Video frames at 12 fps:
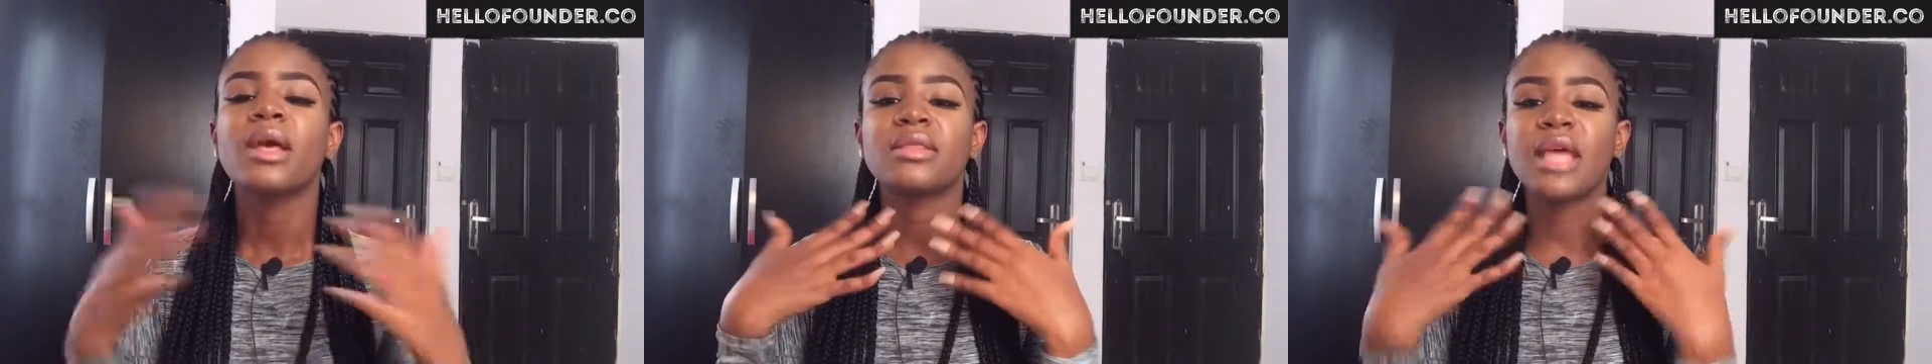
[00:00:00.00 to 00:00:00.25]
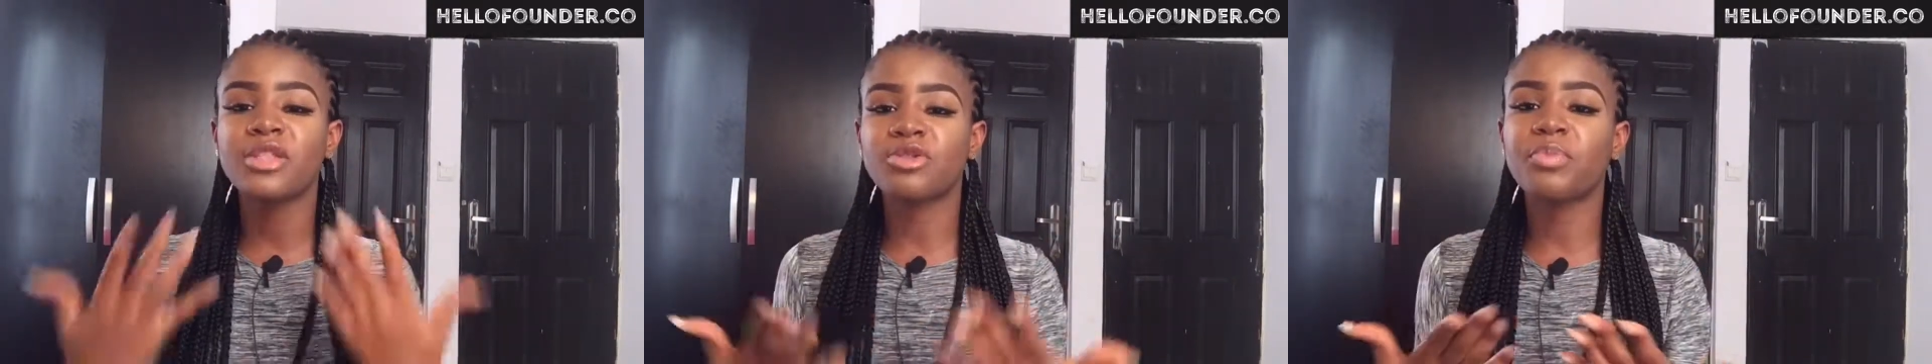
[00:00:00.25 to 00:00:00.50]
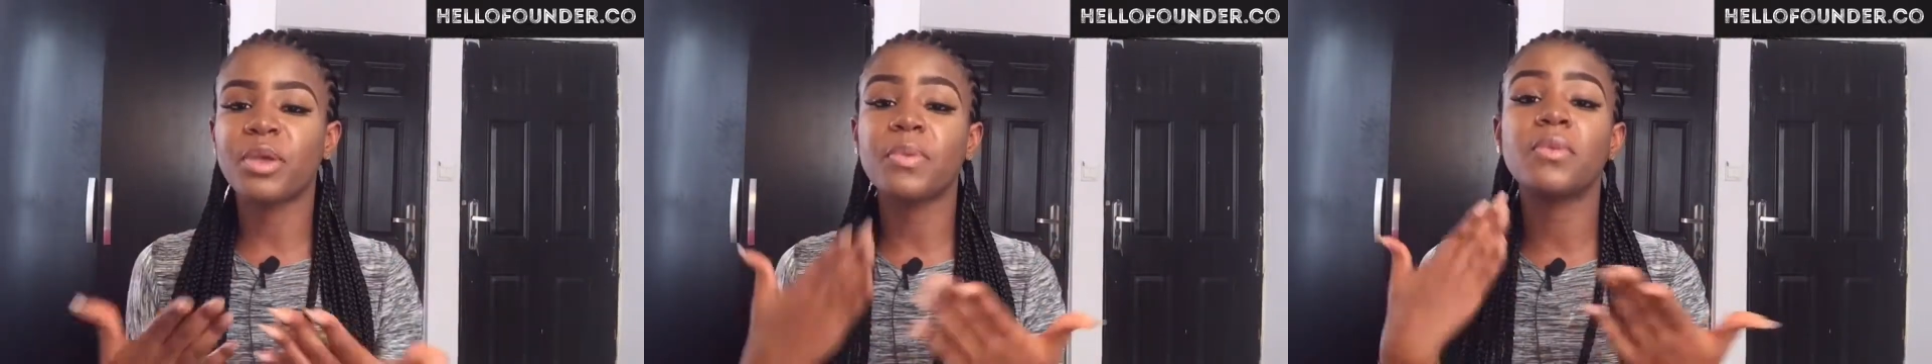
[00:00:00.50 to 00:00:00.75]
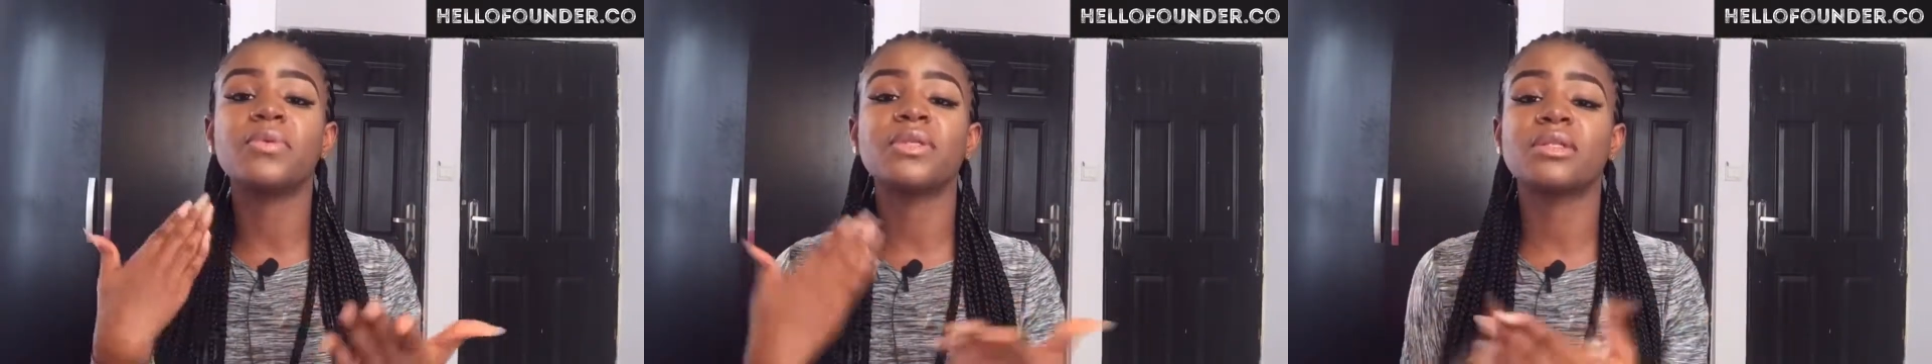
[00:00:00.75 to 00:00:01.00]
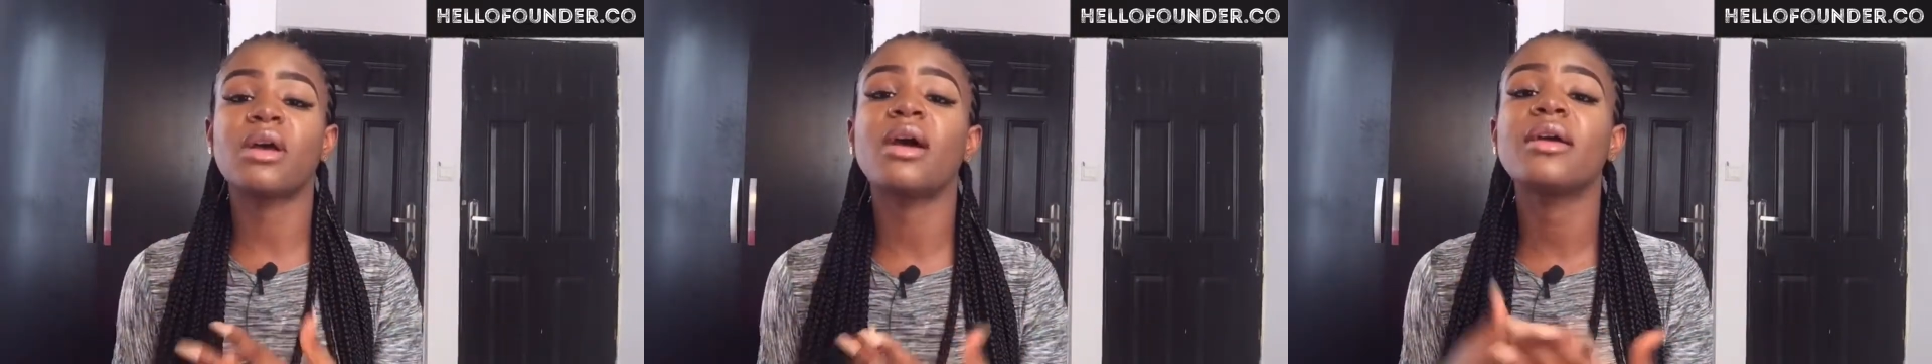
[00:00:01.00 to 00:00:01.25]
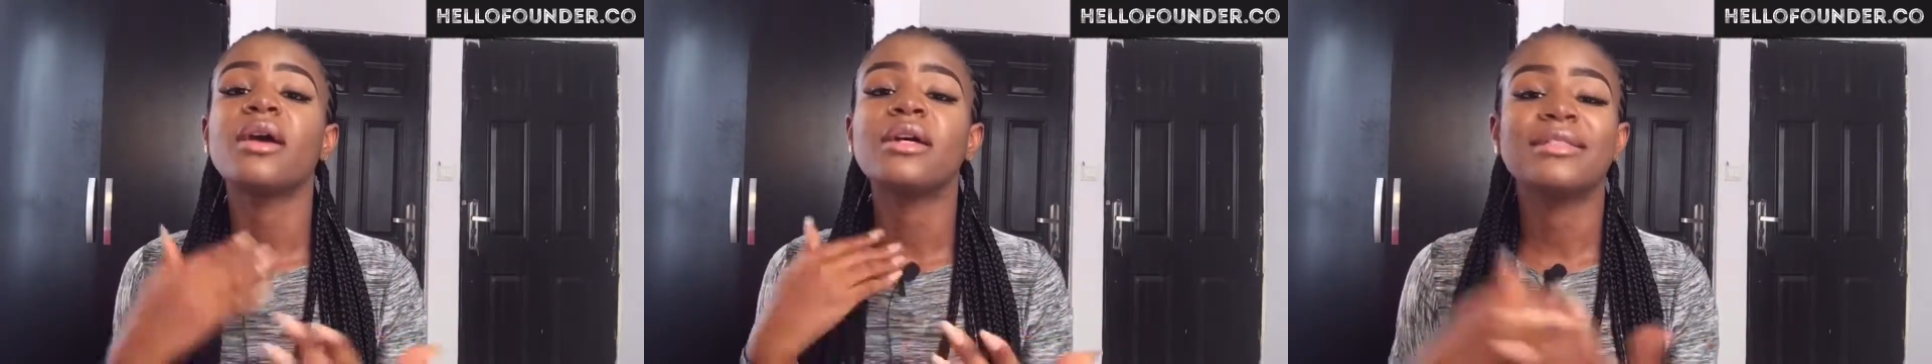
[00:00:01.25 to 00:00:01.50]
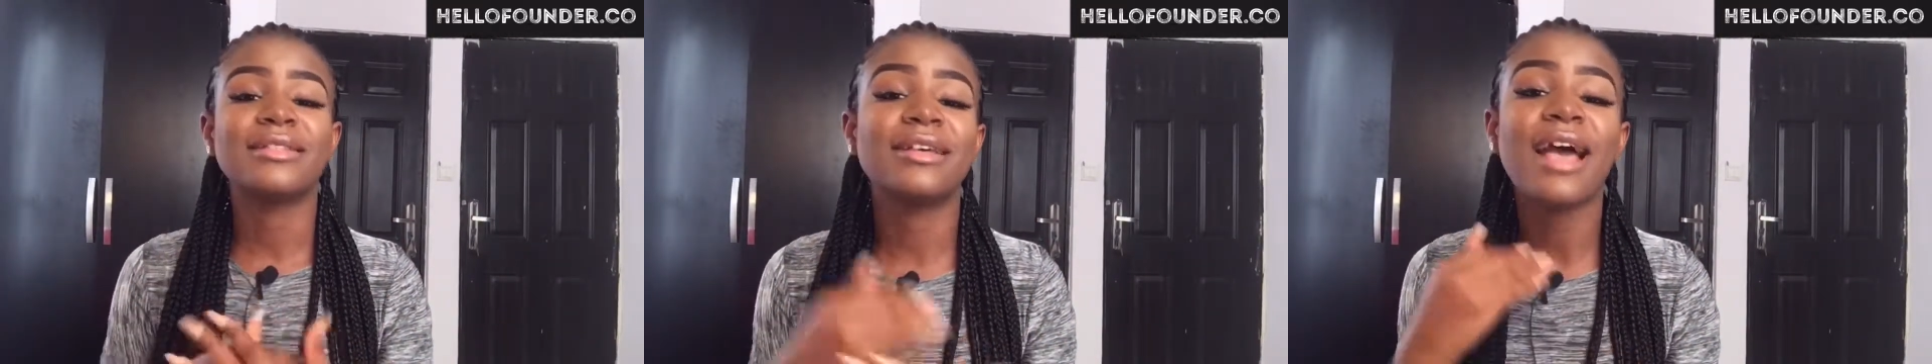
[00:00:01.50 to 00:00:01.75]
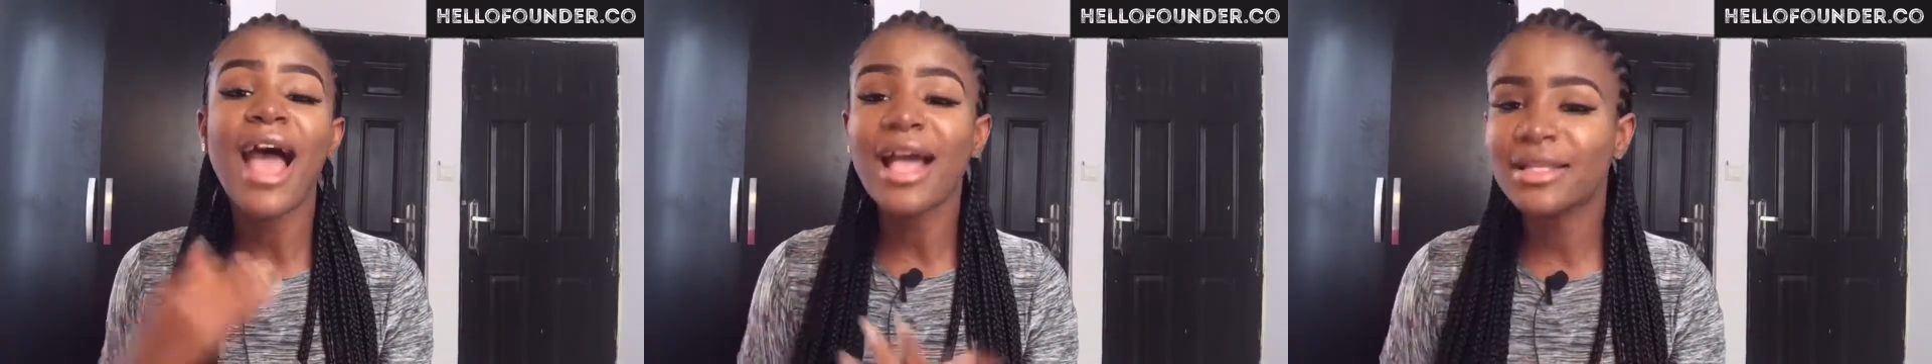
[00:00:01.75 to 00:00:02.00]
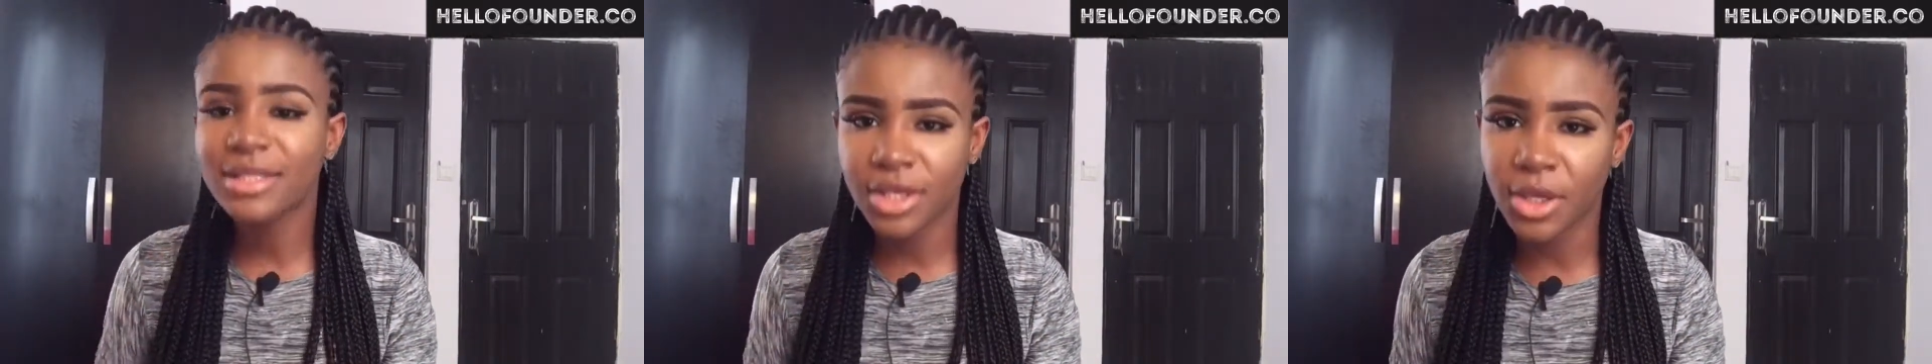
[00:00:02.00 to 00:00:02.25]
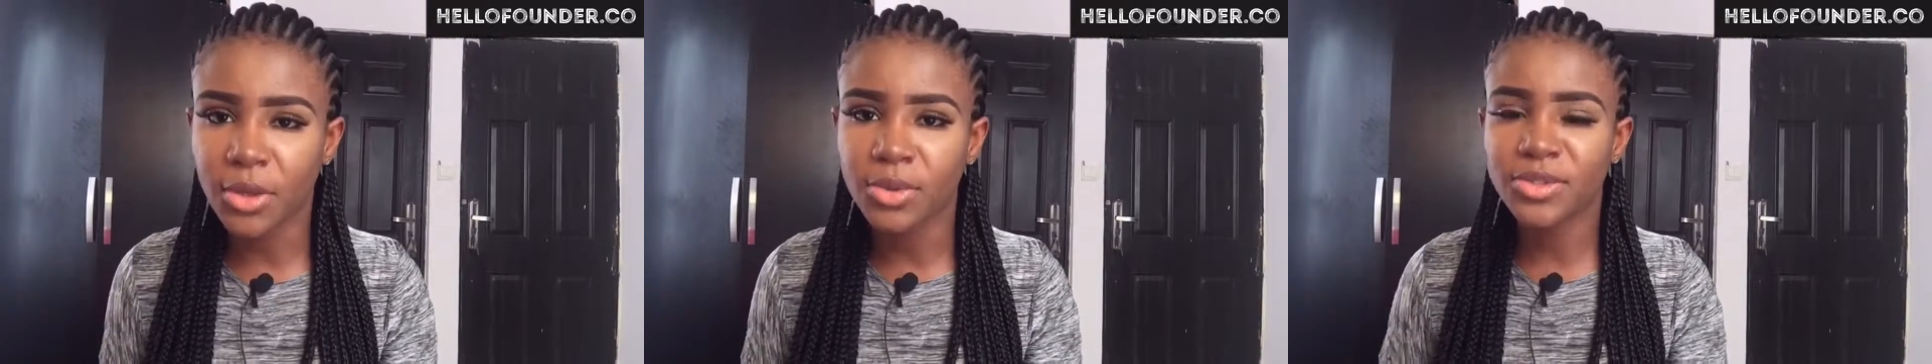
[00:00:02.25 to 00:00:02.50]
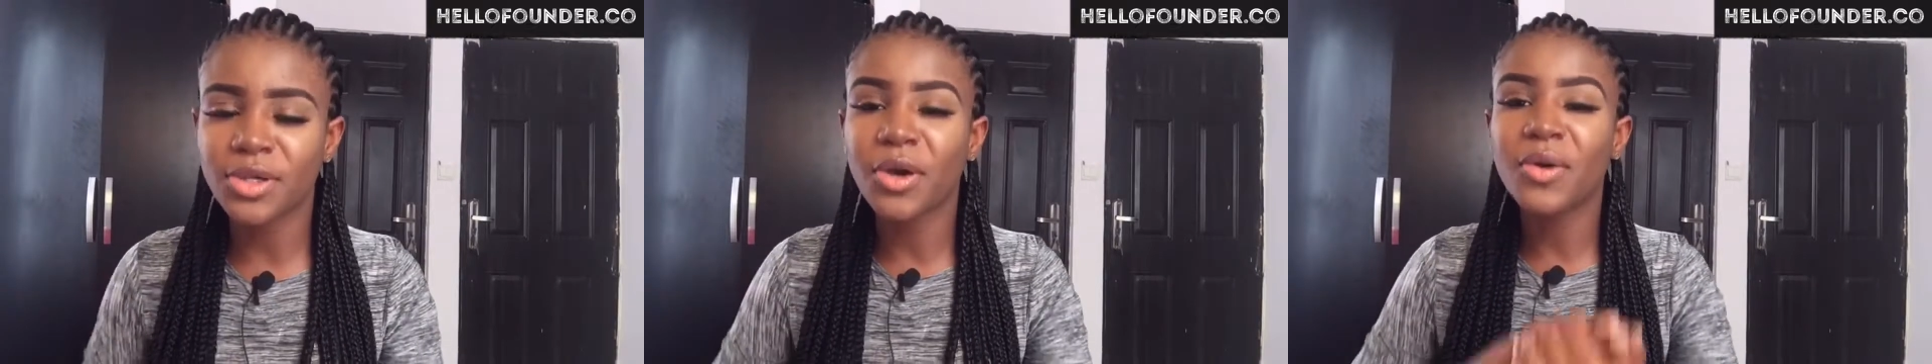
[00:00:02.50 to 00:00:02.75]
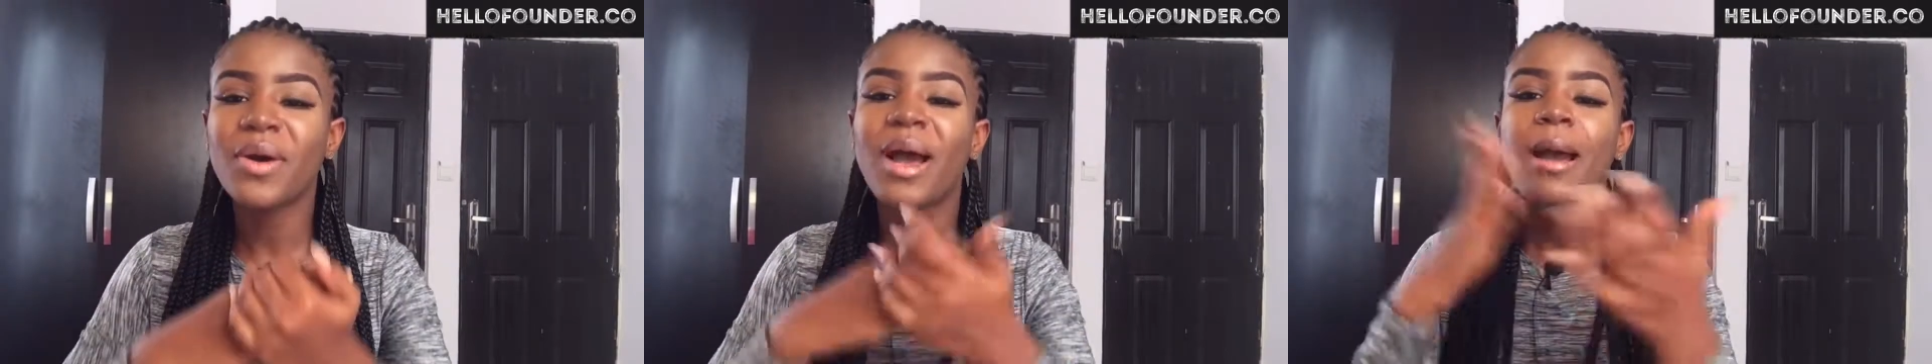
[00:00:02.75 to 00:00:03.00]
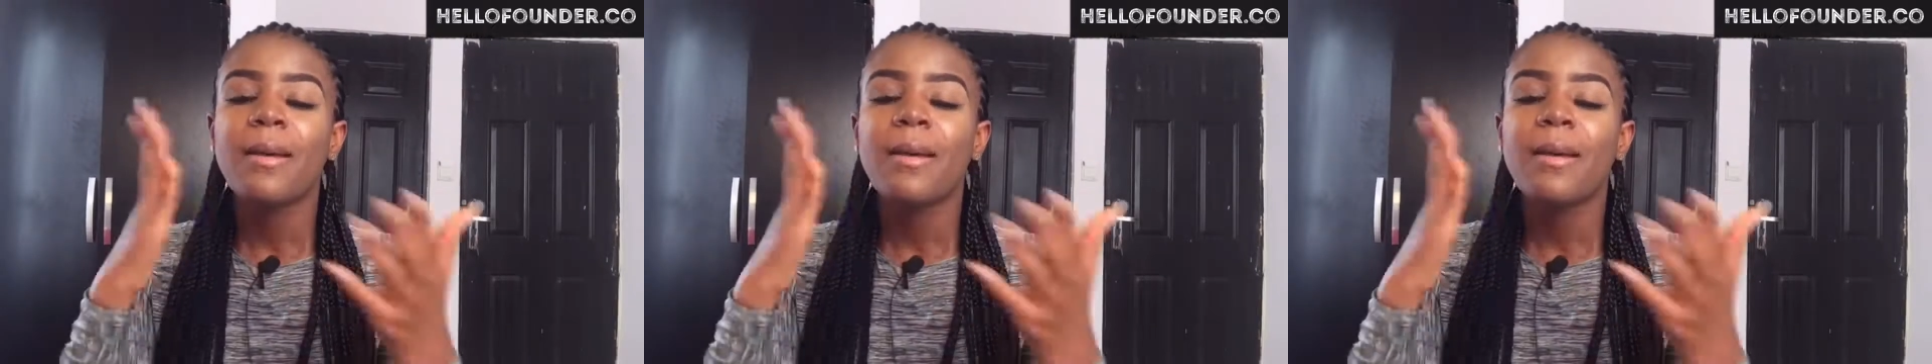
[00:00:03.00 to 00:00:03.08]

That's what people will start to ask you. So